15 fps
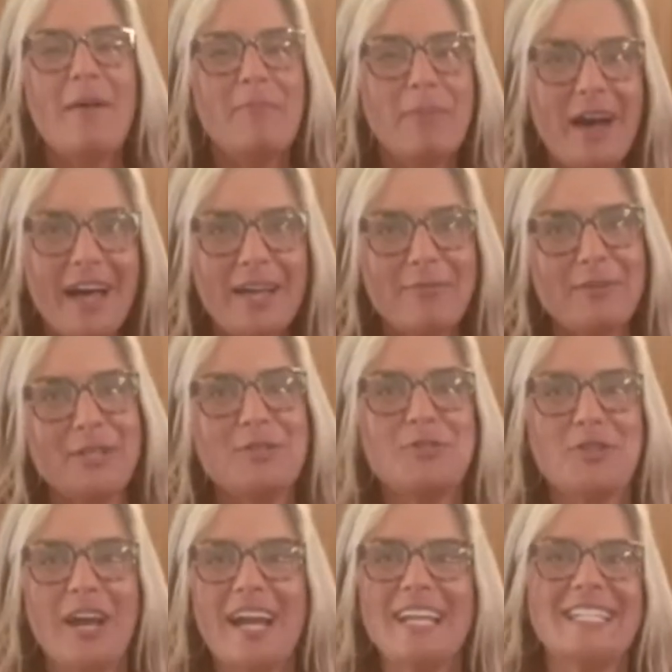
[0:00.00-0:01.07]
But when you're
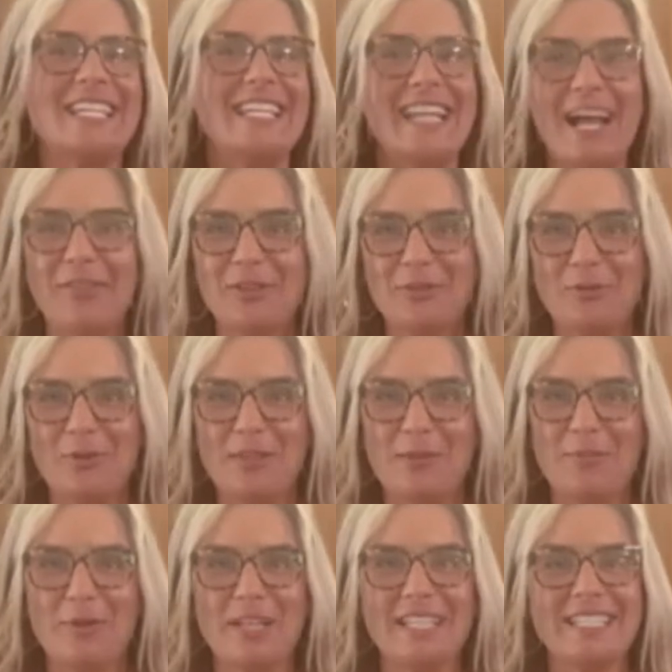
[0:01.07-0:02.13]
trying to get out the door in the
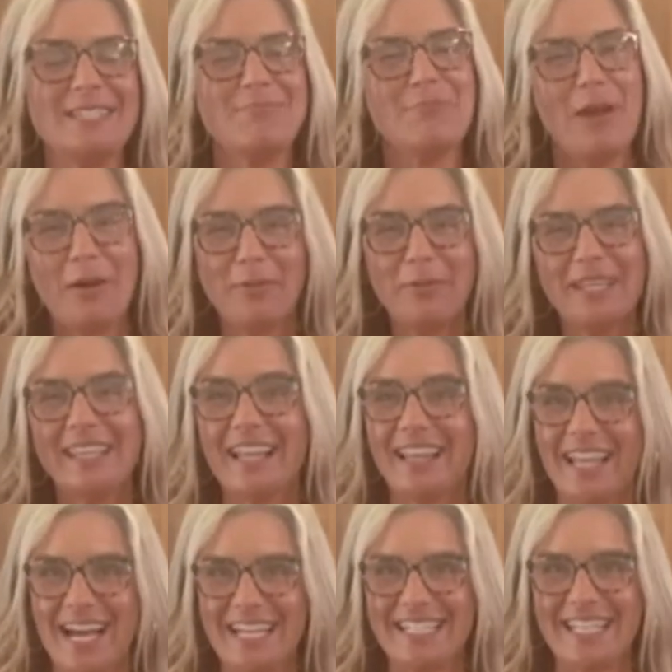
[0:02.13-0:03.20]
mornings, it's probably the
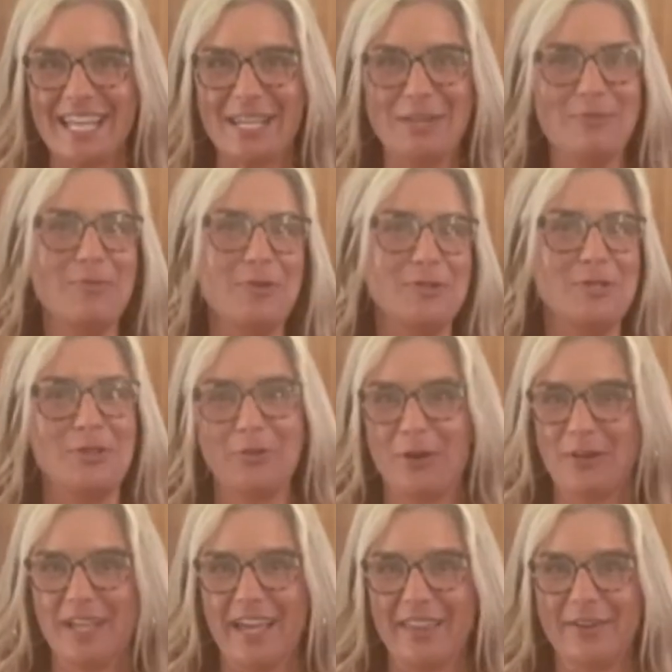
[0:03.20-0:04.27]
last thing you want to
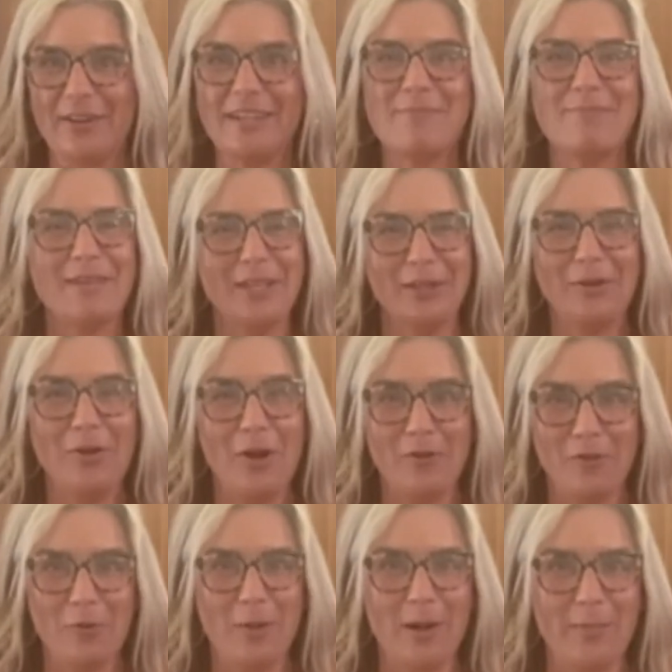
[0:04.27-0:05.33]
throw together. It can be a little
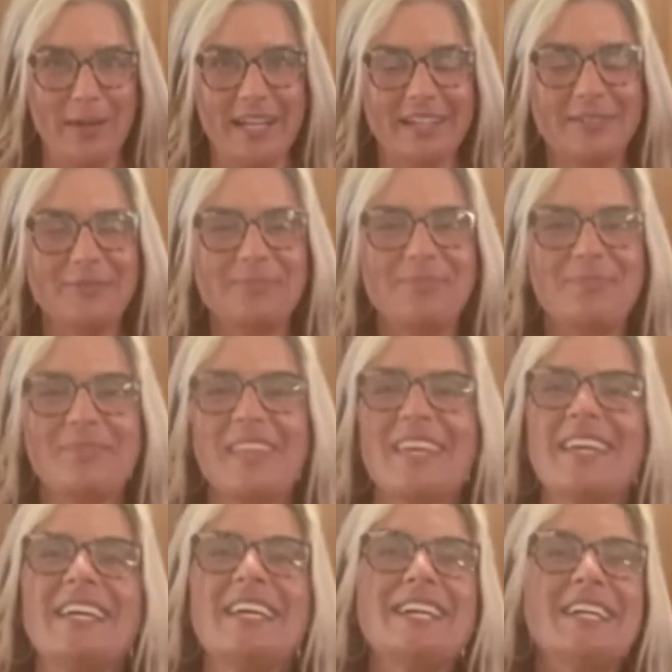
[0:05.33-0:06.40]
overwhelming.
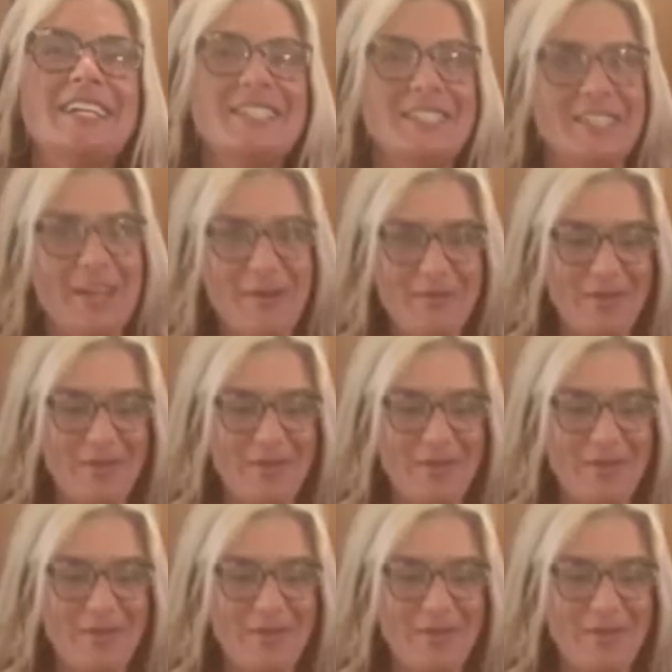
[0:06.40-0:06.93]
So